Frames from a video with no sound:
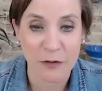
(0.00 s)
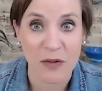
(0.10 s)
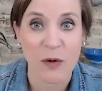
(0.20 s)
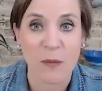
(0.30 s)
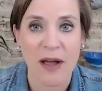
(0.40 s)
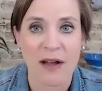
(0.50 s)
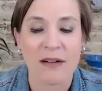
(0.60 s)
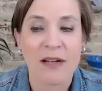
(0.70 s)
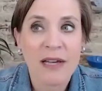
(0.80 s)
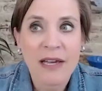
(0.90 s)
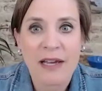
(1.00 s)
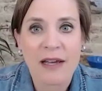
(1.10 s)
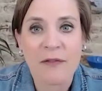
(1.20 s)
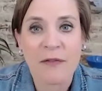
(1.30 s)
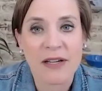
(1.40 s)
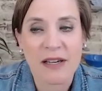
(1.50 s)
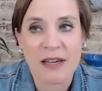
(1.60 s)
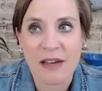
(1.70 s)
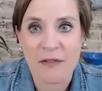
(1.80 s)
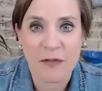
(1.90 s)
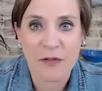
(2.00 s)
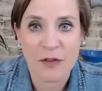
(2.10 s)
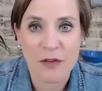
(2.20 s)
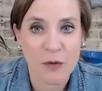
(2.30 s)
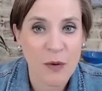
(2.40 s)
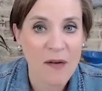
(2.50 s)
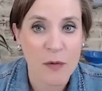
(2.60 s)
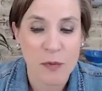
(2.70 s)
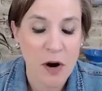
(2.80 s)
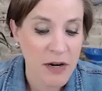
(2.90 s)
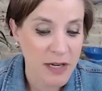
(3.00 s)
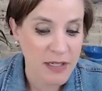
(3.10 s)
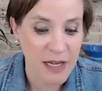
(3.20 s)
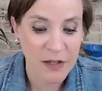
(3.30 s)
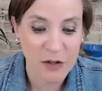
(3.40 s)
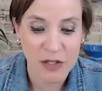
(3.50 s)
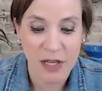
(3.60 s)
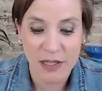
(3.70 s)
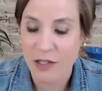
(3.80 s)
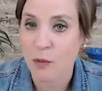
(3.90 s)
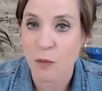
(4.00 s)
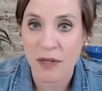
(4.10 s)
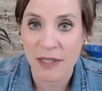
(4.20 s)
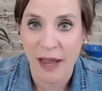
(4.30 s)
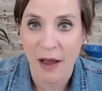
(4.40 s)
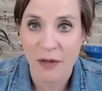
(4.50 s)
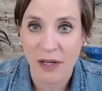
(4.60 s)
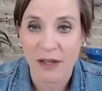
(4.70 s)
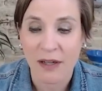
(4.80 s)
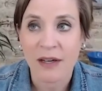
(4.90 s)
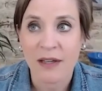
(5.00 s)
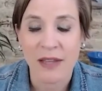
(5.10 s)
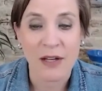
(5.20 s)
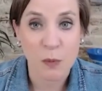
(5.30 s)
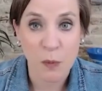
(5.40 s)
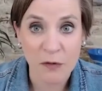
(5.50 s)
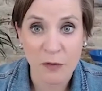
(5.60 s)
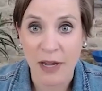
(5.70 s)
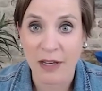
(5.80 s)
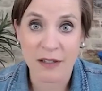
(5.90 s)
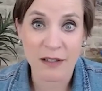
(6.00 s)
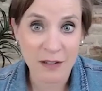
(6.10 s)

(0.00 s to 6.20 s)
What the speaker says: So while if you have a product and you're selling it to one county, that's one rate.